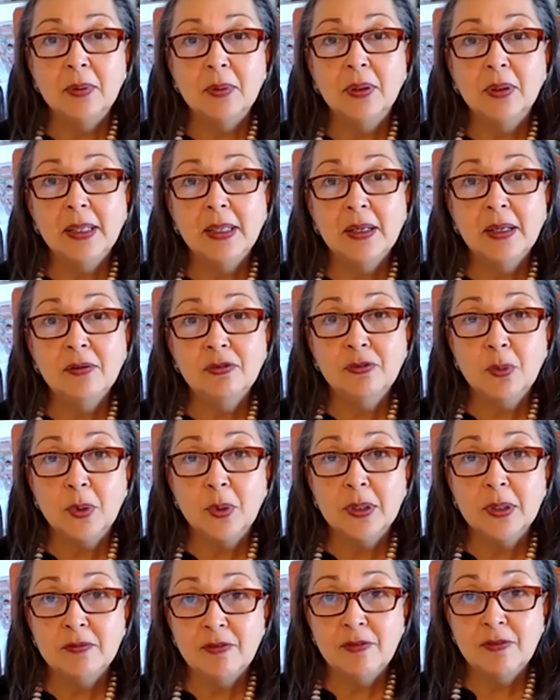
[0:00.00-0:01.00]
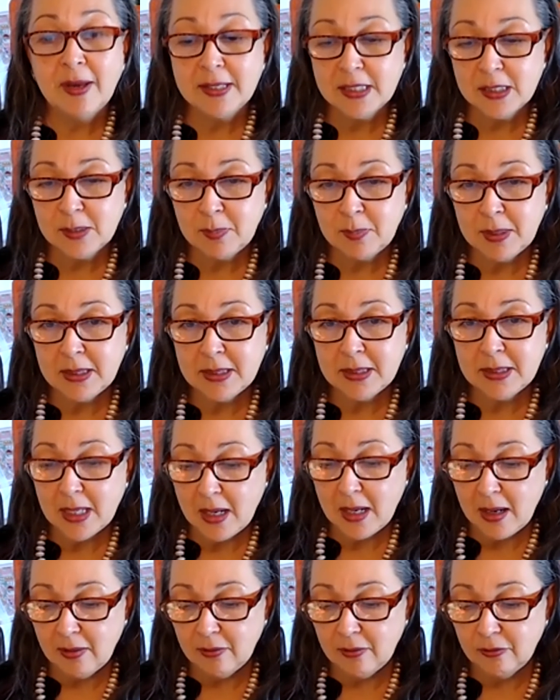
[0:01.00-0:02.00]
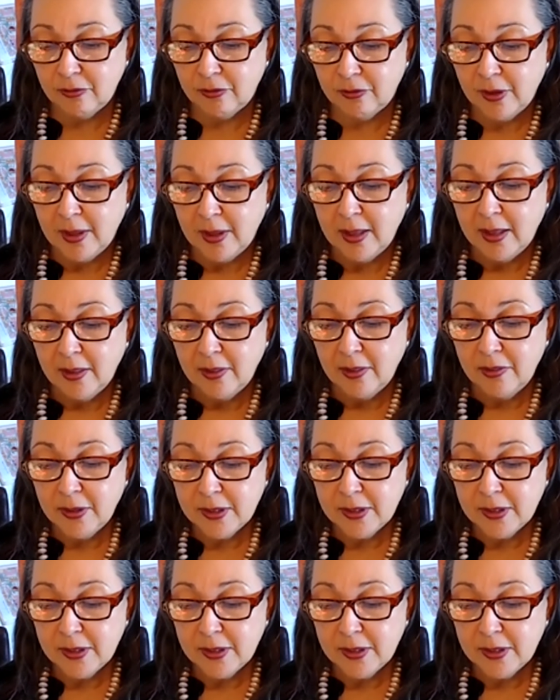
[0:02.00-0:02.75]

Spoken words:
I'm looking for an investment of